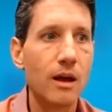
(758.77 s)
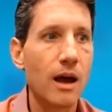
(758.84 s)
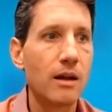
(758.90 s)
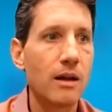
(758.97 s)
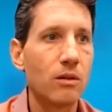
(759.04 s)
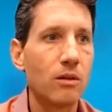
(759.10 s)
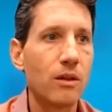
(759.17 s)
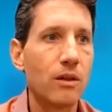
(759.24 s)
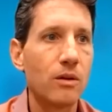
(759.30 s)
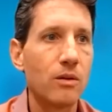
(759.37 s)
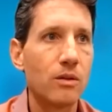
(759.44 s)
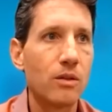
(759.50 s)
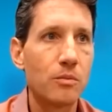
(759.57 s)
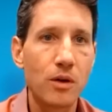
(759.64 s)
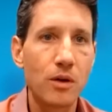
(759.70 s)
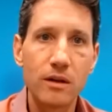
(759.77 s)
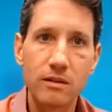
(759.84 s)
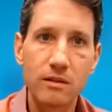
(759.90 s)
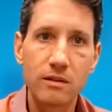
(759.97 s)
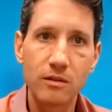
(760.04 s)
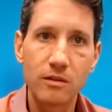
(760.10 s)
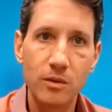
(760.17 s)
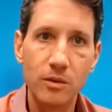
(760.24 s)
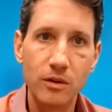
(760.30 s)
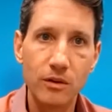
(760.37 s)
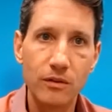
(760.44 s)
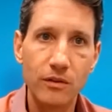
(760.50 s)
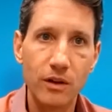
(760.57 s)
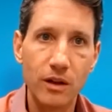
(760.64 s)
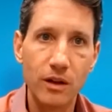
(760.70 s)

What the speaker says: And although the prices have moved